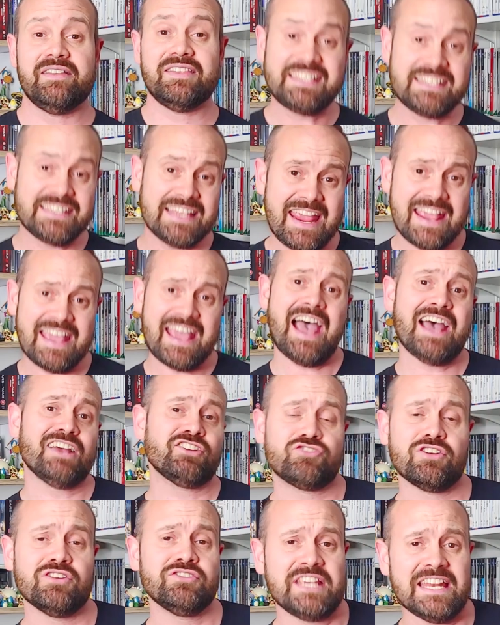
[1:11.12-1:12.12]
the Sega
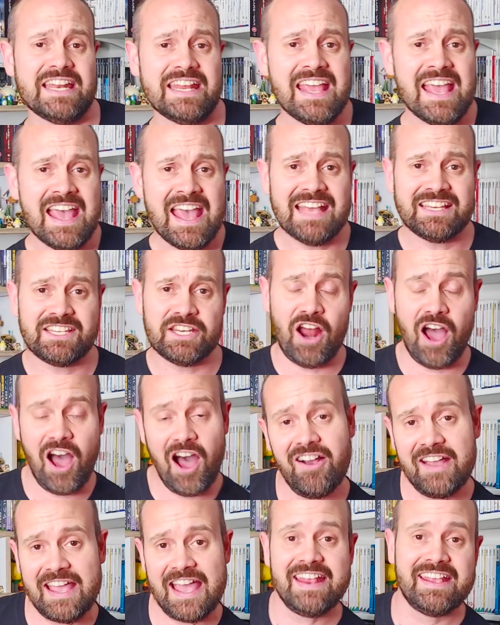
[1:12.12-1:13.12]
Astro City is an
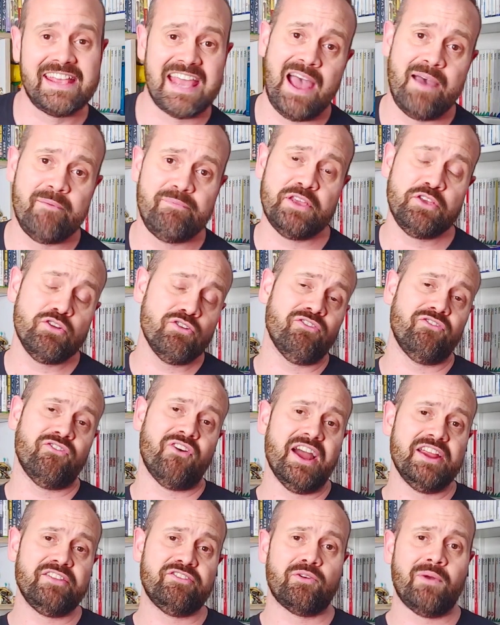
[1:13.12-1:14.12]
arcade cab that you'll
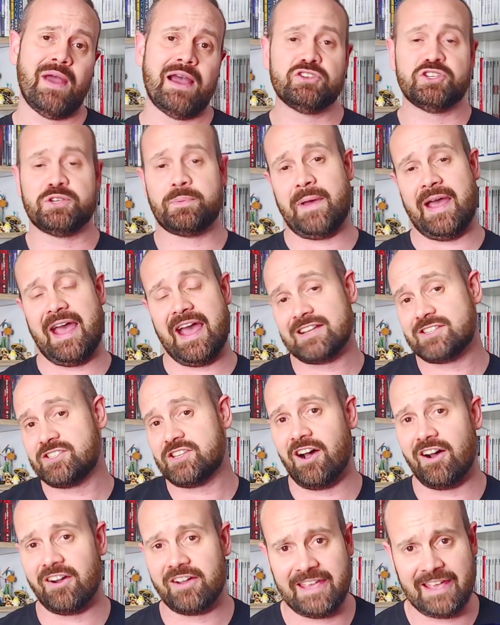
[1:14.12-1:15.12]
find throughout Japan's
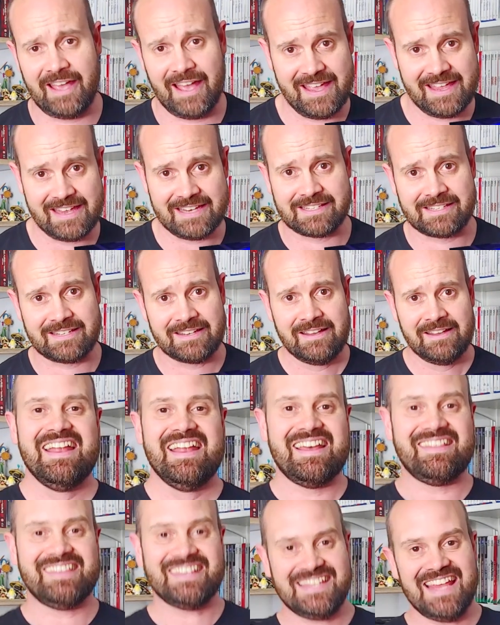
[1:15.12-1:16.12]
arcades.
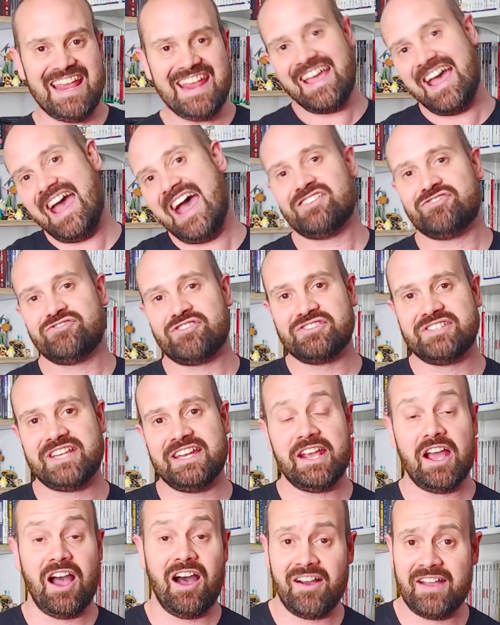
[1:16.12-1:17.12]
Now, the Sega Astro
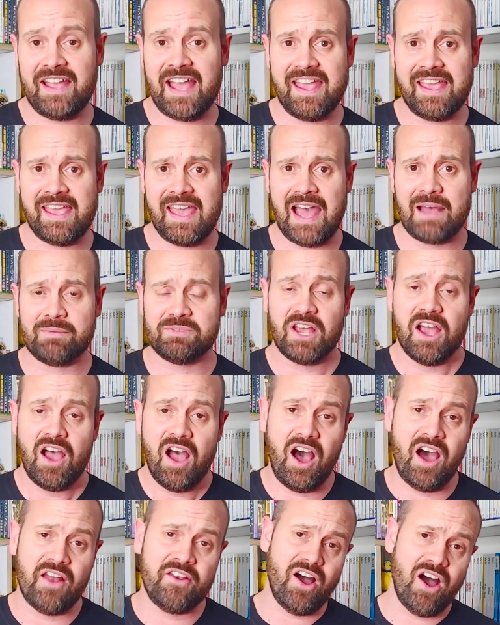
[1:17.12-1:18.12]
City arcade cabs
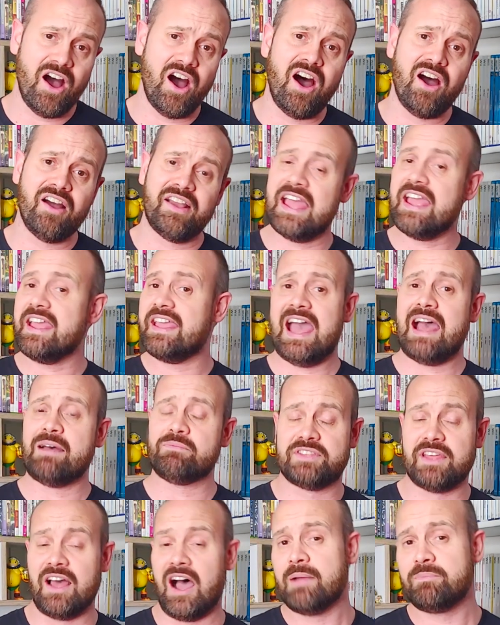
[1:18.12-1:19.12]
are not arcade
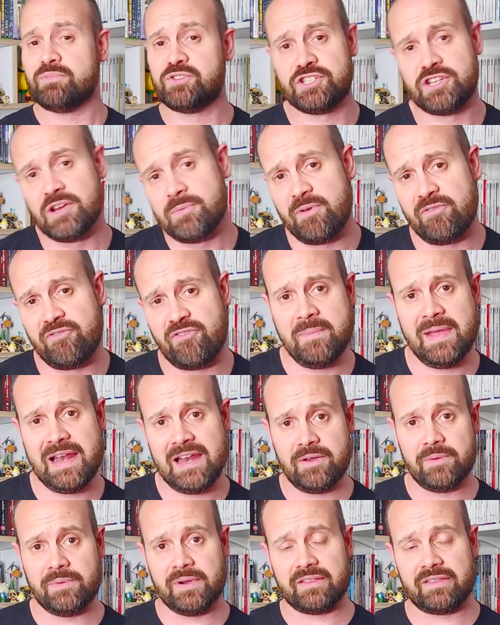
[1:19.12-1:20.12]
cabs that I'm super
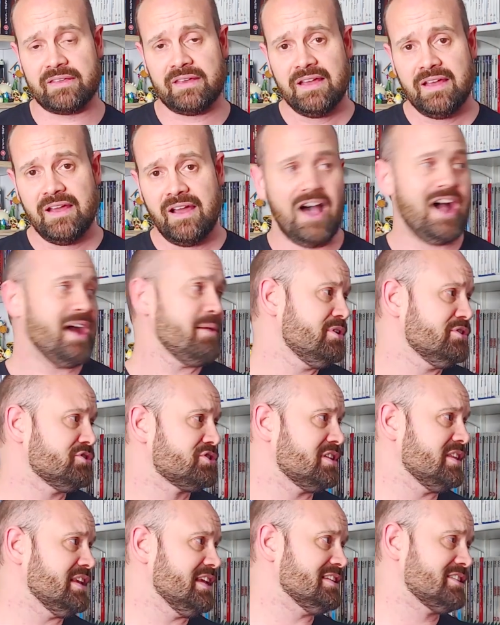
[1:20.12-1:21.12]
familiar with. I'm used
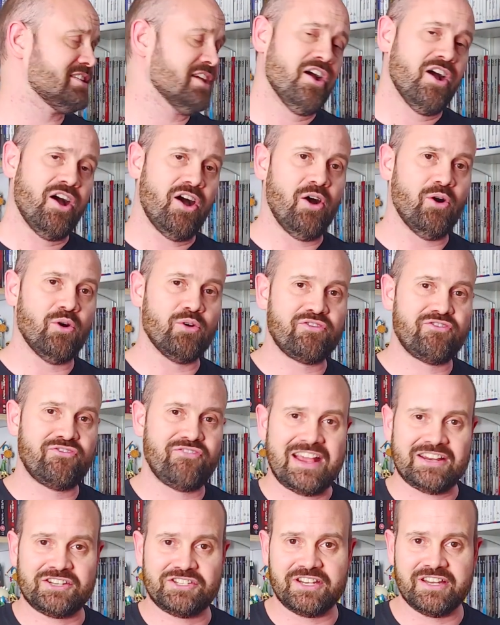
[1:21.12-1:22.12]
to these
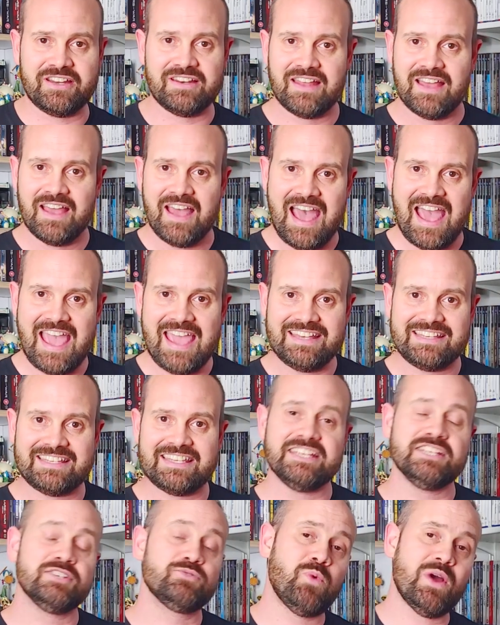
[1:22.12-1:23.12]
old-fashioned
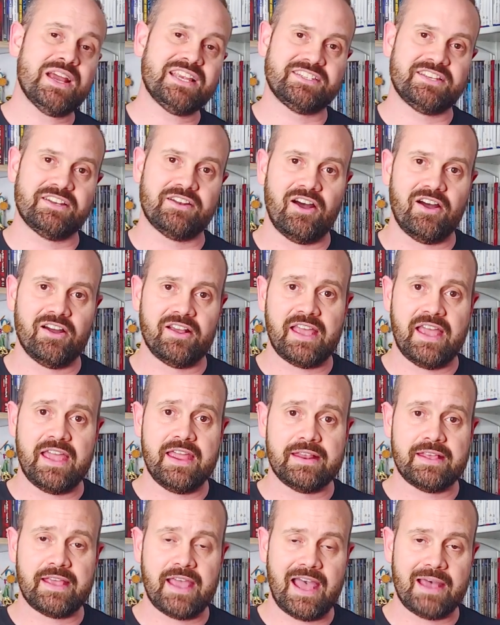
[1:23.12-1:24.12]
80s Western
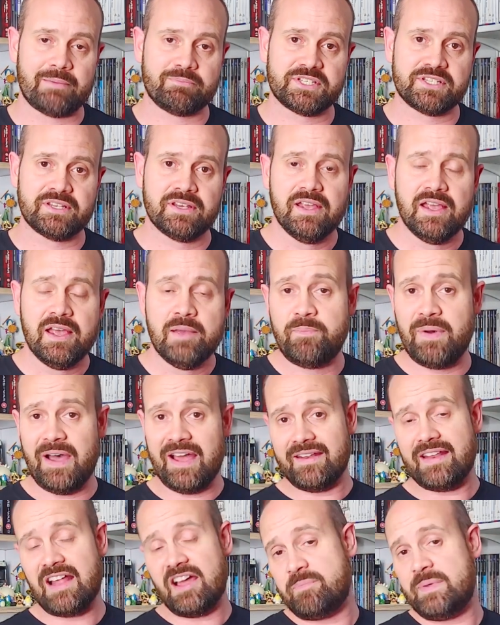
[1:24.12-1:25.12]
arcade cabs.
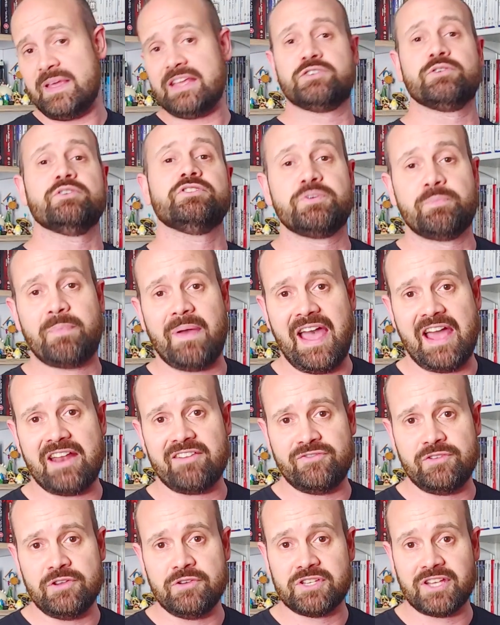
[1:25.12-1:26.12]
But I've been to Japan a
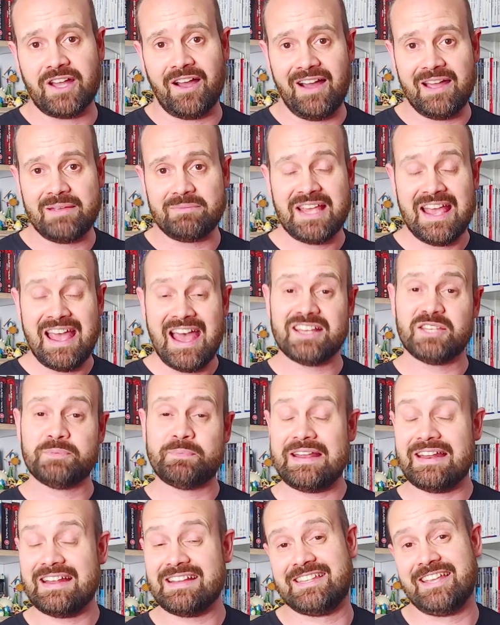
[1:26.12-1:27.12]
few times and
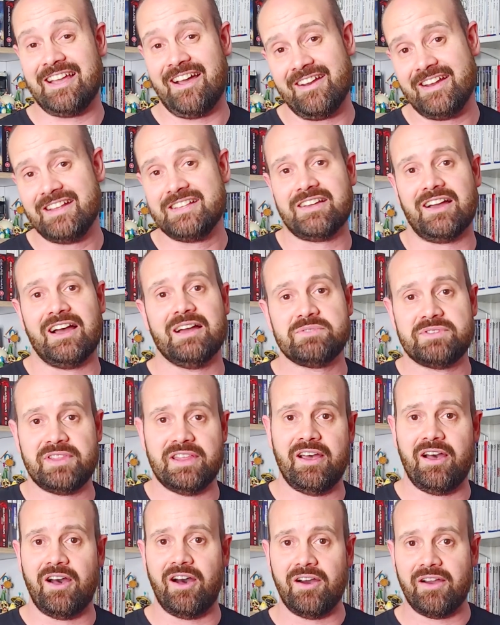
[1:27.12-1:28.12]
spent a ton of times in
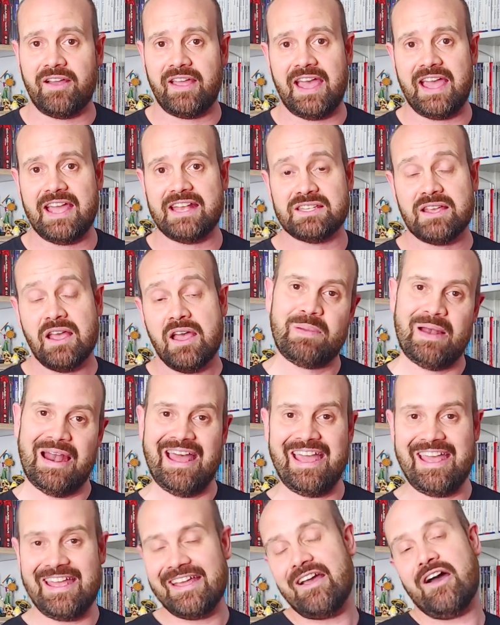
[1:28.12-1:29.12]
their arcades
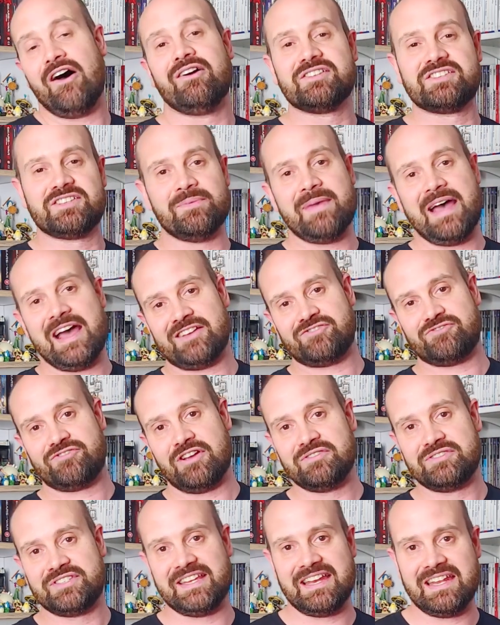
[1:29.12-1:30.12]
playing on some
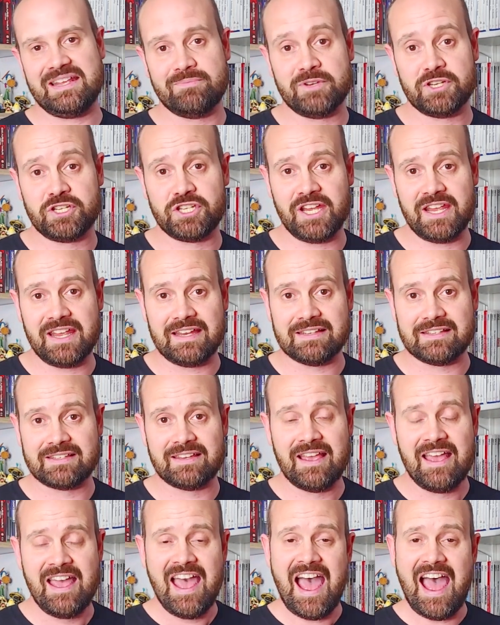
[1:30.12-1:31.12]
Astro City machines.
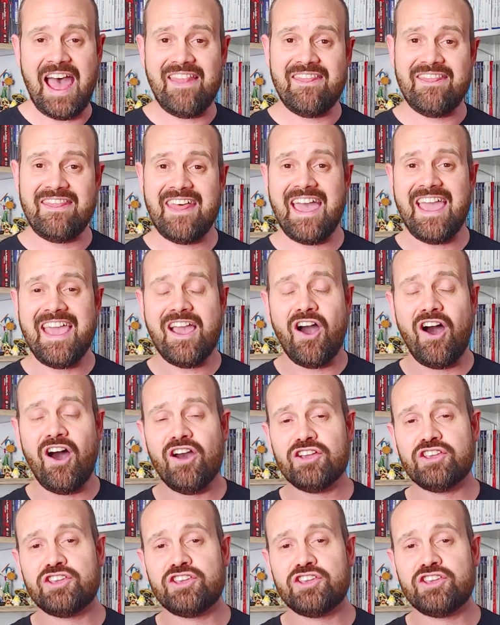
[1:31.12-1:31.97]
And they are